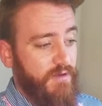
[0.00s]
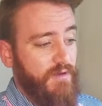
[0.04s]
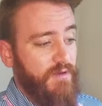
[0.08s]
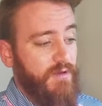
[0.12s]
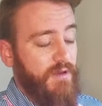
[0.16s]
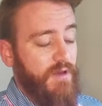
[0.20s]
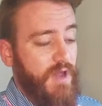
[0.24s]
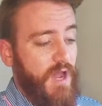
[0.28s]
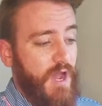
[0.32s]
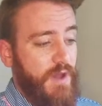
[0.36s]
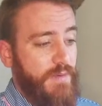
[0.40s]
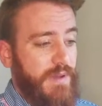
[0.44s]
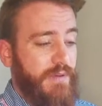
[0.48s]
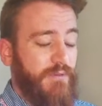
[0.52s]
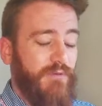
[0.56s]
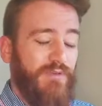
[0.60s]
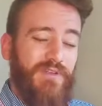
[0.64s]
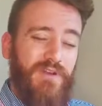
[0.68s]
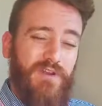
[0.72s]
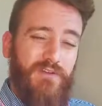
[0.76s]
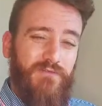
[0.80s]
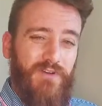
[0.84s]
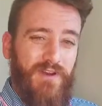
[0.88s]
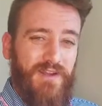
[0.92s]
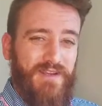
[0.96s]
Maybe with a
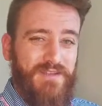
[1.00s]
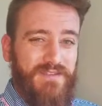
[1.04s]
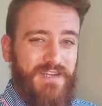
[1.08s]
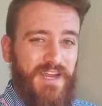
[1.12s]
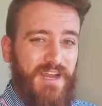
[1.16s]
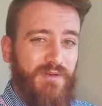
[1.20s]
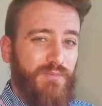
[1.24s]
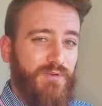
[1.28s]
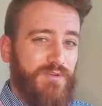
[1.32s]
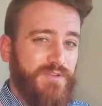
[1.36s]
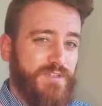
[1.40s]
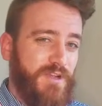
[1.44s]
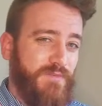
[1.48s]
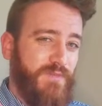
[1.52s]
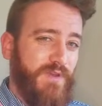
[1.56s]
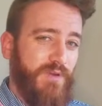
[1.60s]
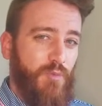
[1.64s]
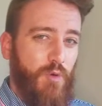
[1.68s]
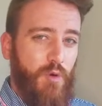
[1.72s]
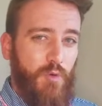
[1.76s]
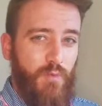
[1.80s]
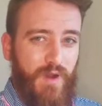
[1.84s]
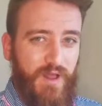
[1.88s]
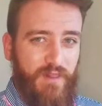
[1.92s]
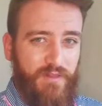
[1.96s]
different example, something
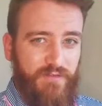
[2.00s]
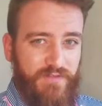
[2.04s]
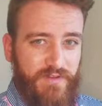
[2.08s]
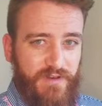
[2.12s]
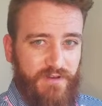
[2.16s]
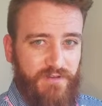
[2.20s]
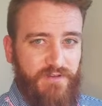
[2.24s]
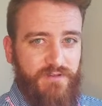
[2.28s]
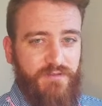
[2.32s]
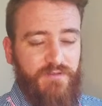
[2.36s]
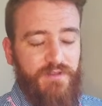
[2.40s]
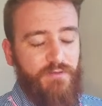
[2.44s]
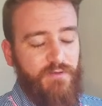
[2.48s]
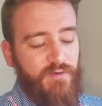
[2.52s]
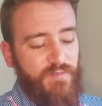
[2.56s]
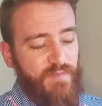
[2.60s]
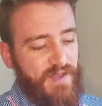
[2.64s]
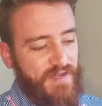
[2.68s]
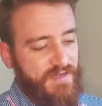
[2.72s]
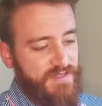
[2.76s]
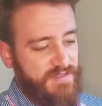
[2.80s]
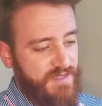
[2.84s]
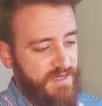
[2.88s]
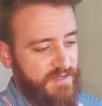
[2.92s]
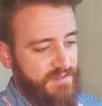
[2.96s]
more relevant to you that would
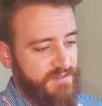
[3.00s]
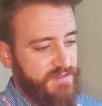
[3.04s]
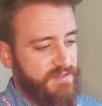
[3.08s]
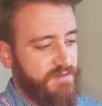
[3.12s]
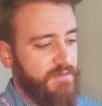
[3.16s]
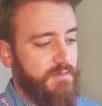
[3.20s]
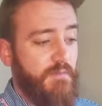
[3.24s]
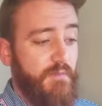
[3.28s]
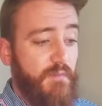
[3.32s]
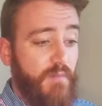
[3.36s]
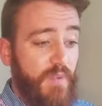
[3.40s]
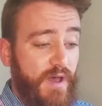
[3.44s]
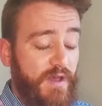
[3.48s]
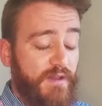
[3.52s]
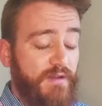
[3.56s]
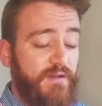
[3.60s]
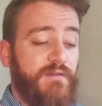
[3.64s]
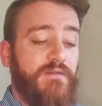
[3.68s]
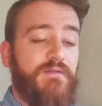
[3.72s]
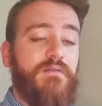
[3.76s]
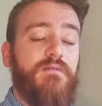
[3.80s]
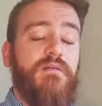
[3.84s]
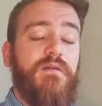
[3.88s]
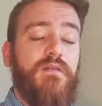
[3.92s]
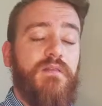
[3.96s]
make sense, but
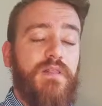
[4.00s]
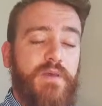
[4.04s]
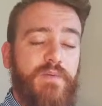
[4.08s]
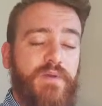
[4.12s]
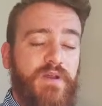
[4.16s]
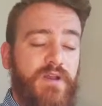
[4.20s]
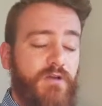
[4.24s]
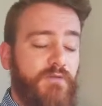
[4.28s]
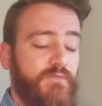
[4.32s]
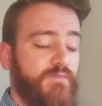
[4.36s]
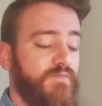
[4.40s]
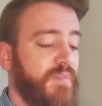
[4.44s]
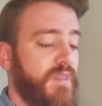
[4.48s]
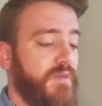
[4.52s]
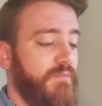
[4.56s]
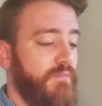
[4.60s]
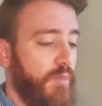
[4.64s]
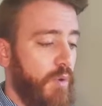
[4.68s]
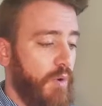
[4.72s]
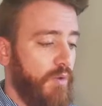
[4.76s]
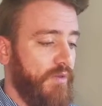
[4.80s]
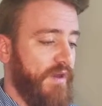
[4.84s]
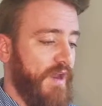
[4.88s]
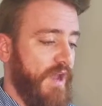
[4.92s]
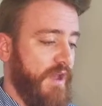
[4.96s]
let me know. I'm
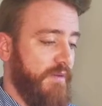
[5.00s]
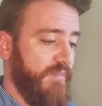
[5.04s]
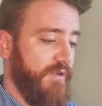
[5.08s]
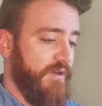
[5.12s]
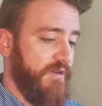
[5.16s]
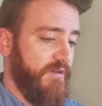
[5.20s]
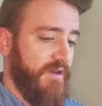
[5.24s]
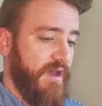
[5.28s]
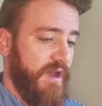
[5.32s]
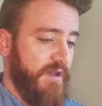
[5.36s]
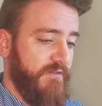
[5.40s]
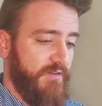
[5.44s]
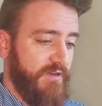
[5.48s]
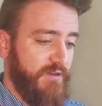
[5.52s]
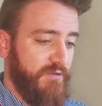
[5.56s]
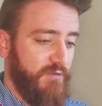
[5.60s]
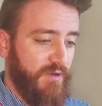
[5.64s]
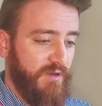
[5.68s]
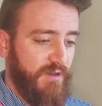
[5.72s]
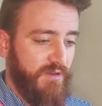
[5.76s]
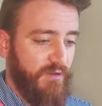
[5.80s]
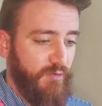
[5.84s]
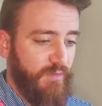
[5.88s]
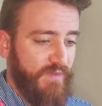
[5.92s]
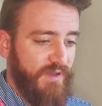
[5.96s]
more than happy to dive into it a
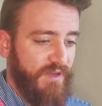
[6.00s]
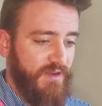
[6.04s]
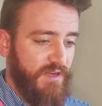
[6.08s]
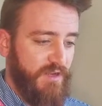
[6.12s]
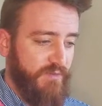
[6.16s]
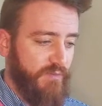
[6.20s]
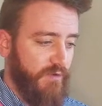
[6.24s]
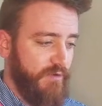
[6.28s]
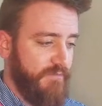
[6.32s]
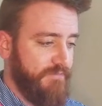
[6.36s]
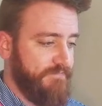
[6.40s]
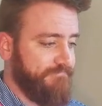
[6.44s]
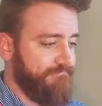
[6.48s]
little bit deeper.